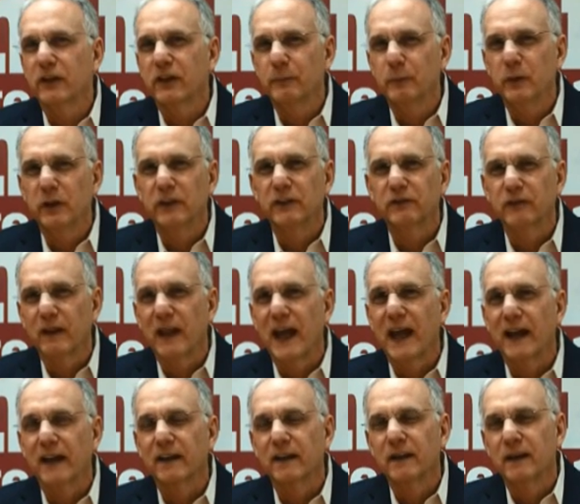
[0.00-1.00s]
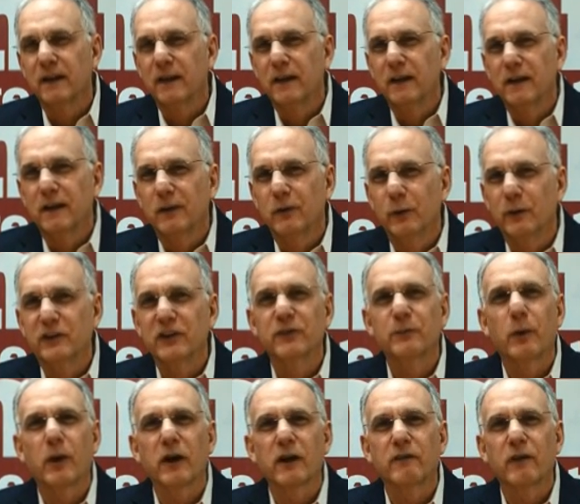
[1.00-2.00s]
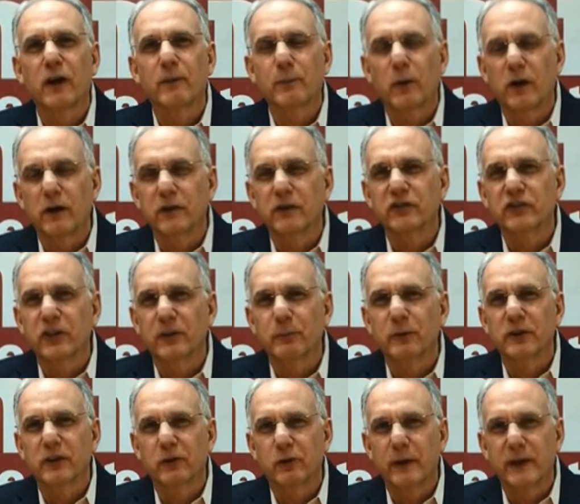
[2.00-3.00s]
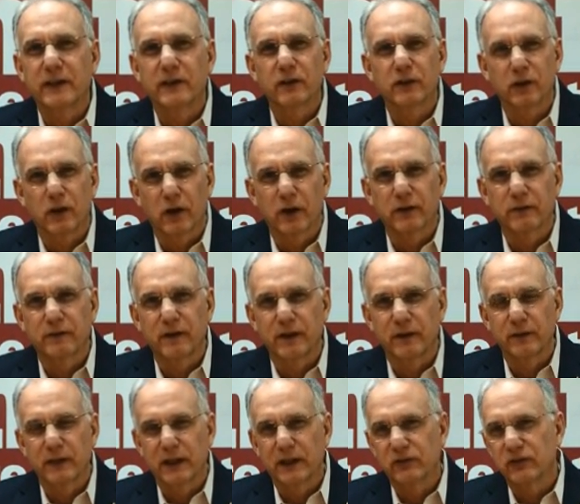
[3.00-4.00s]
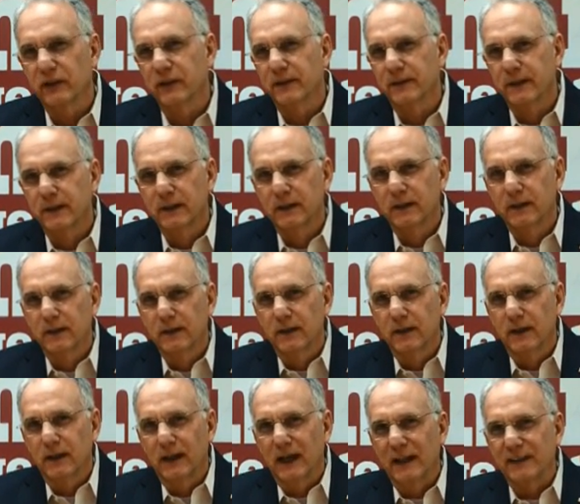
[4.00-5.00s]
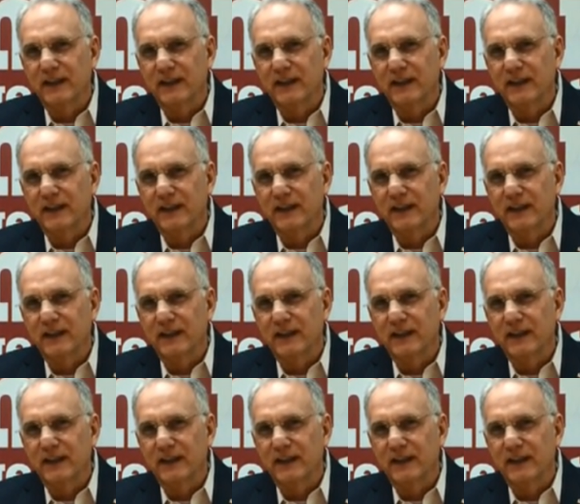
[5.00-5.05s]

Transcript: the Community's Flag, which is part of our partnership with the Greater Clark Foundation.